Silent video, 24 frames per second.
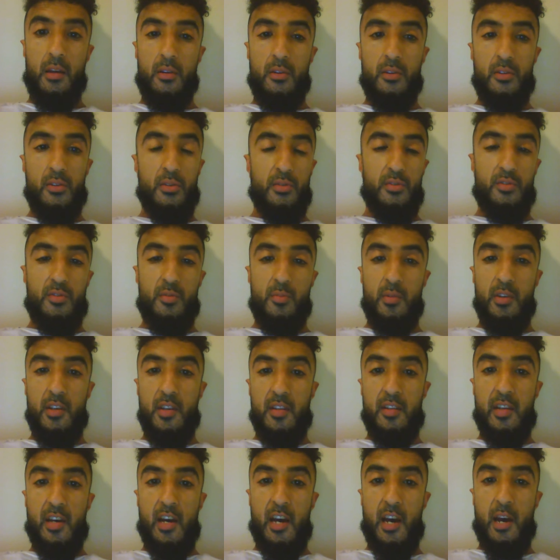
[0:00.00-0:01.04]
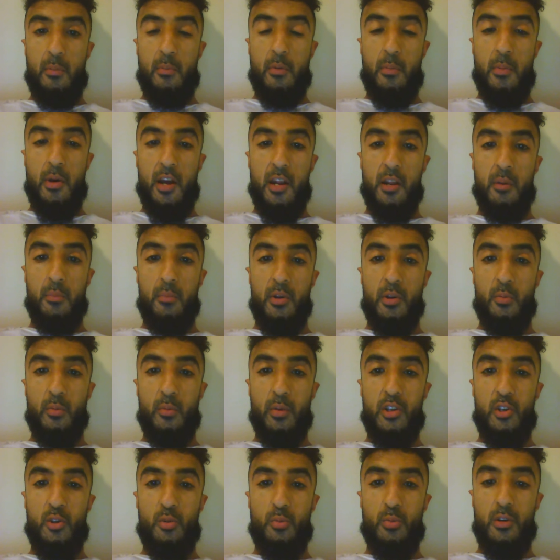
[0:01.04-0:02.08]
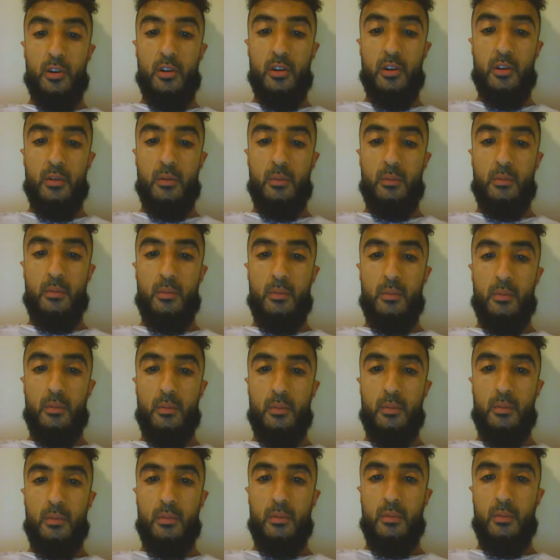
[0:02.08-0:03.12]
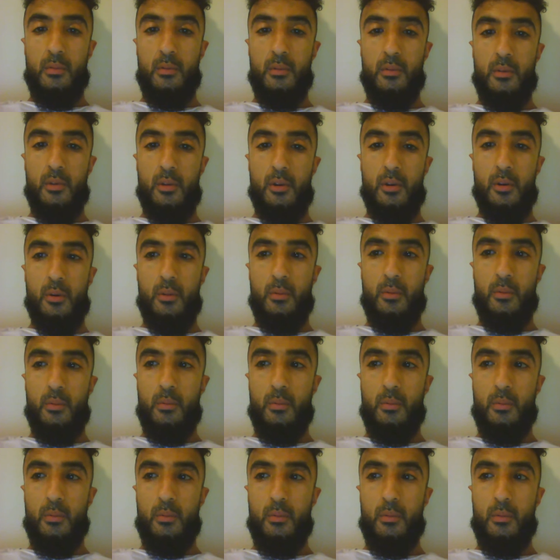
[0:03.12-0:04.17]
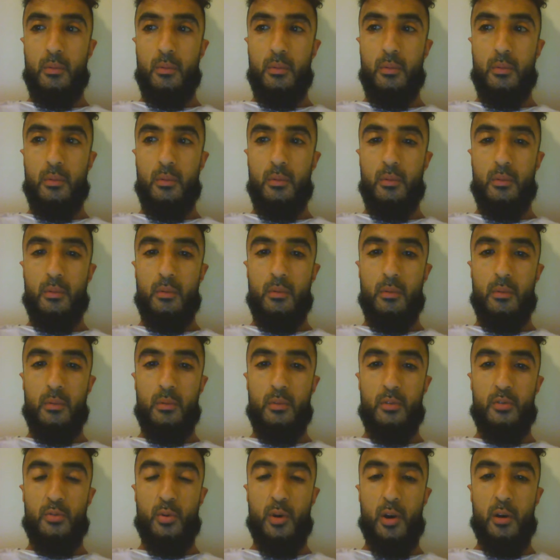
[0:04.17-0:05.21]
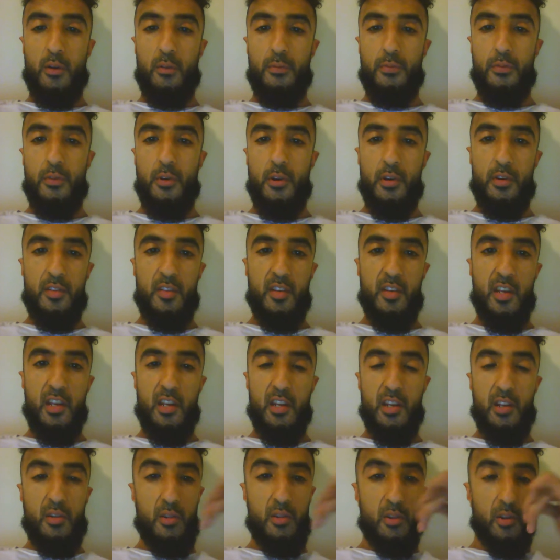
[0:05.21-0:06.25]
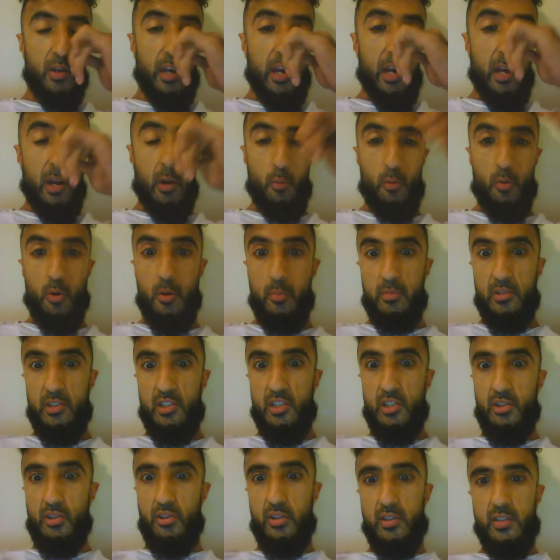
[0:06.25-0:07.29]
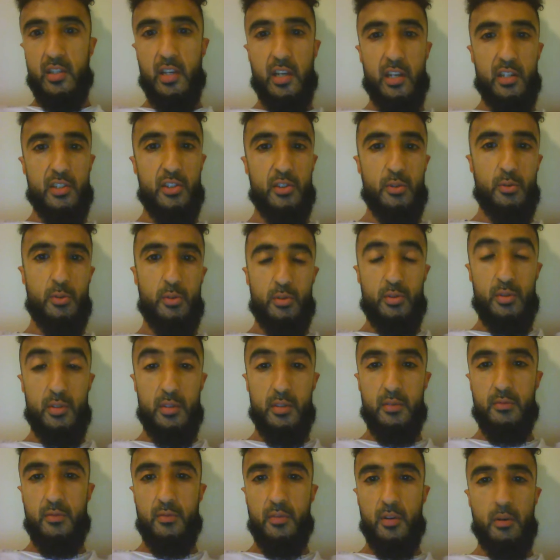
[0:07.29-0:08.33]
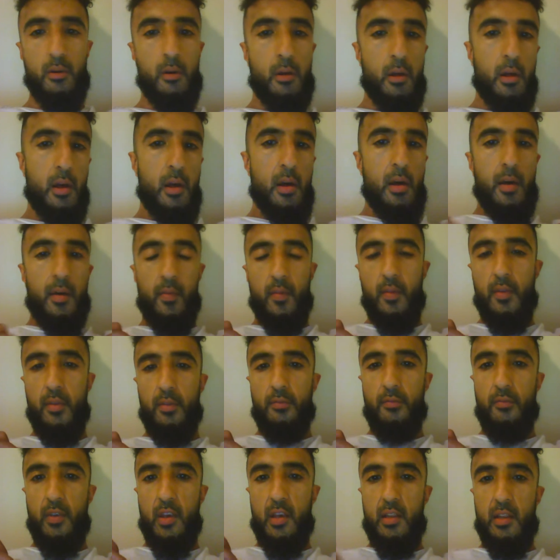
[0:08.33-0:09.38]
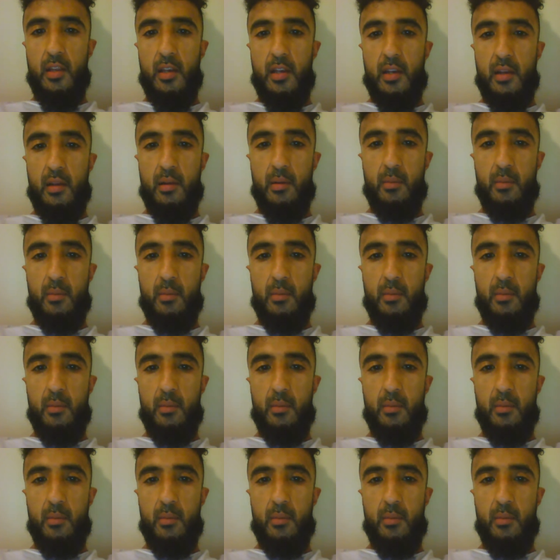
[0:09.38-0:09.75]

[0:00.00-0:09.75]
It used to be a time, it might have been when you were, you know, 12, 13, you look at a woman, she looks at you, you just feel this feeling.